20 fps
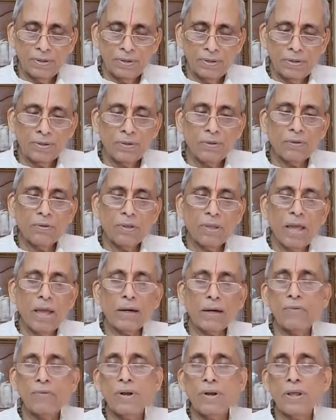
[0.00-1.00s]
through the
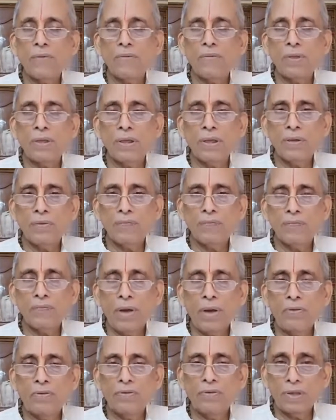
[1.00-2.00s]
activity of the
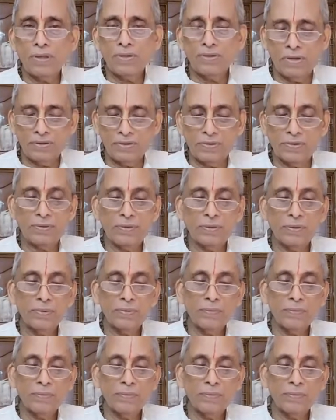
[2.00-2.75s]
five senses.